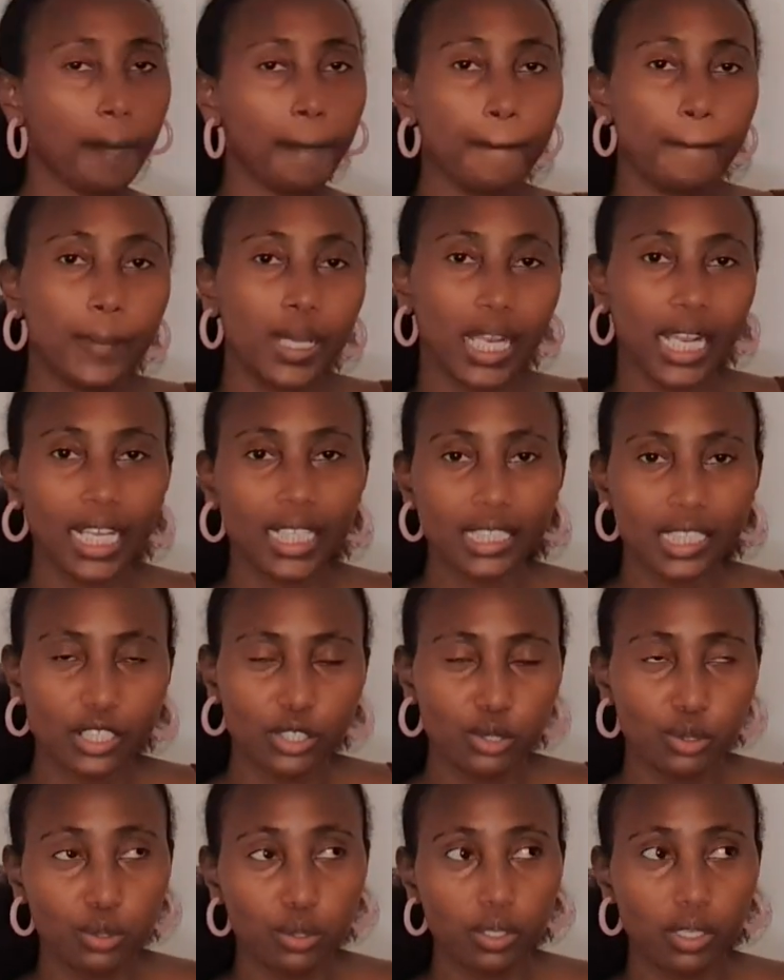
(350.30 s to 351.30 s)
Bella
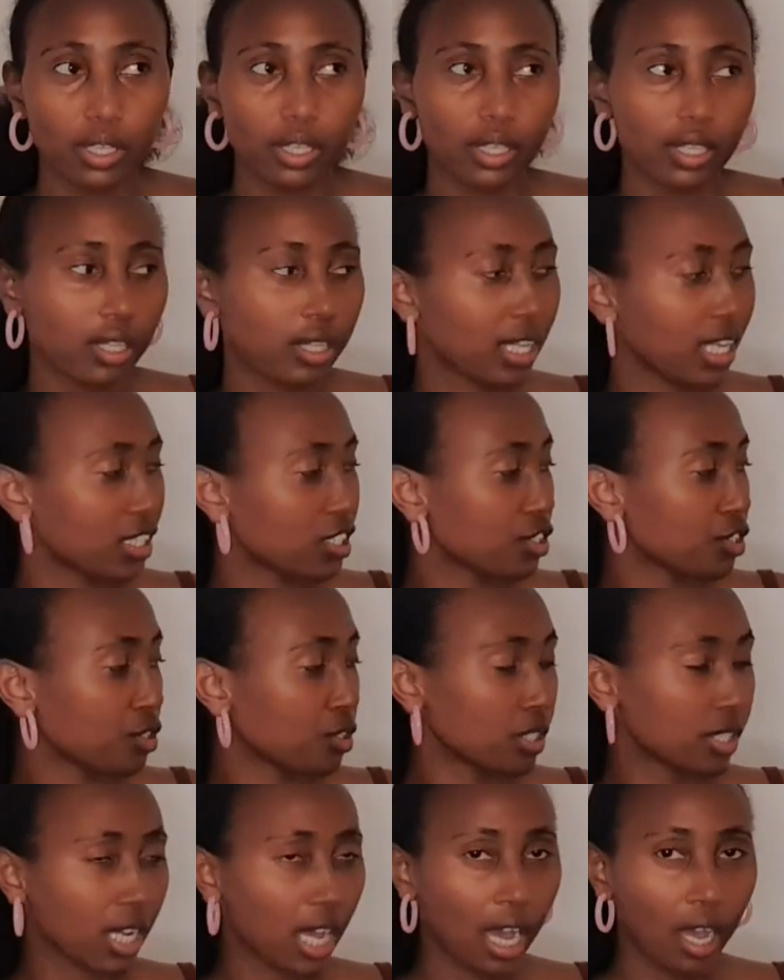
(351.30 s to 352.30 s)
tissue, that's
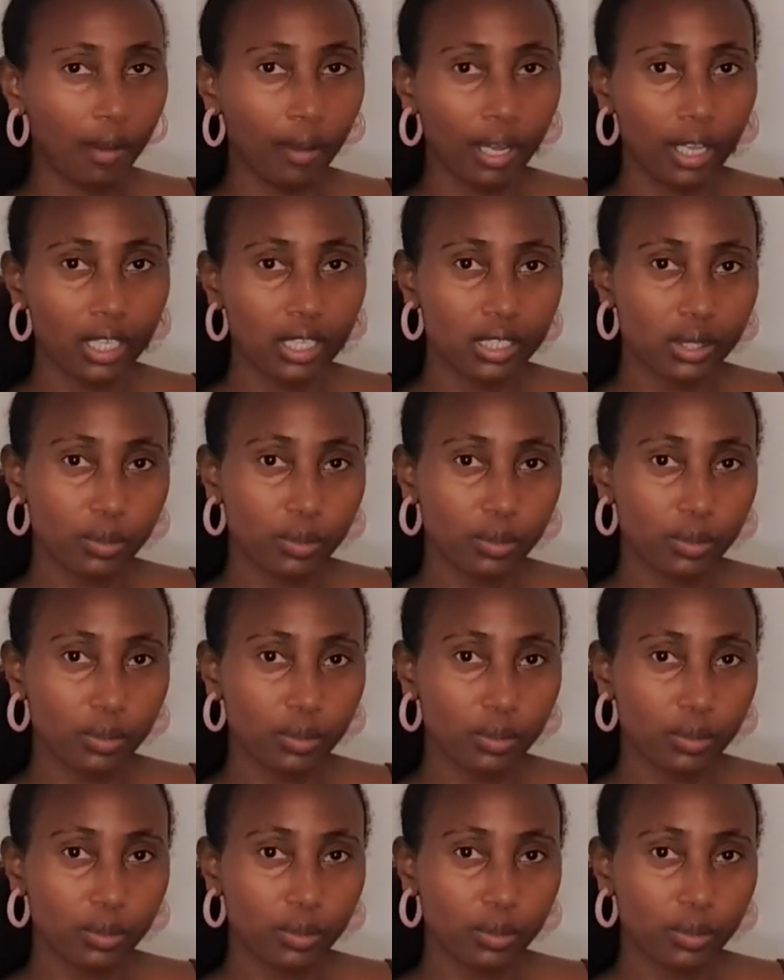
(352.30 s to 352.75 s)
not ours.